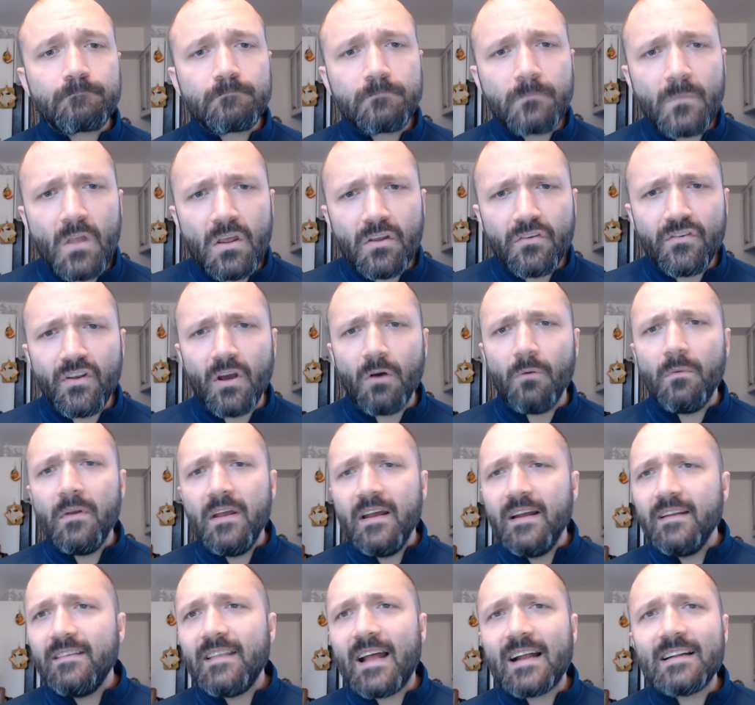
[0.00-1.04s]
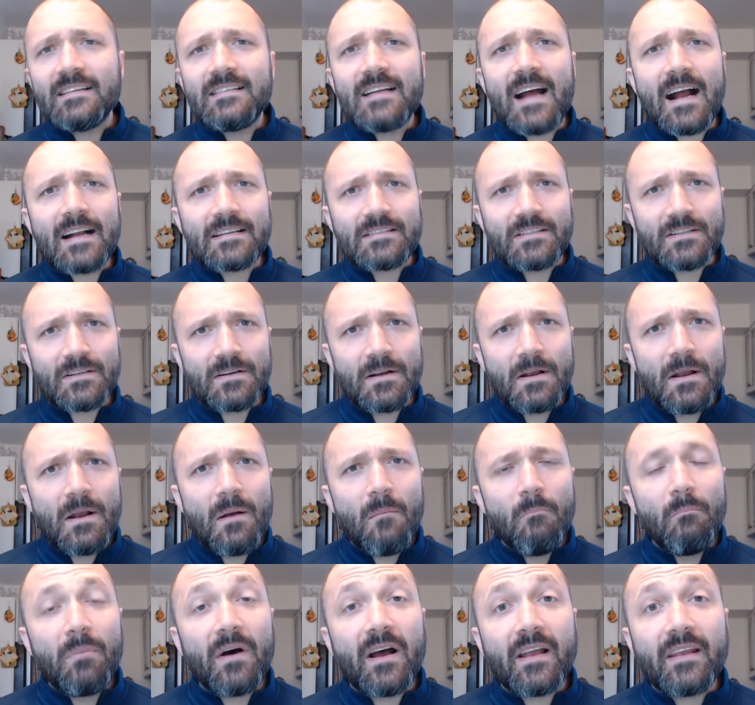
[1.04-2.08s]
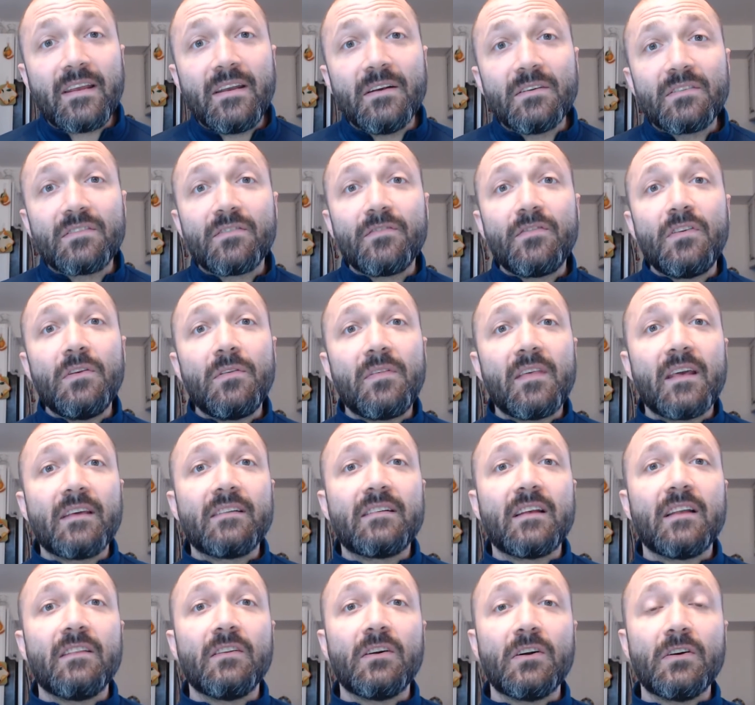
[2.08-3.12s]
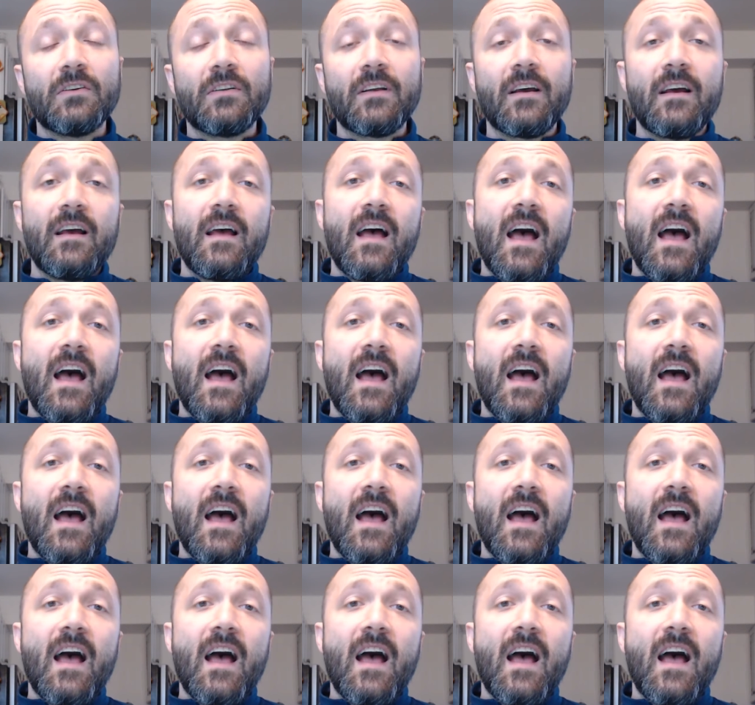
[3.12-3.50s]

So, not a doctor, but here's a few things I learned.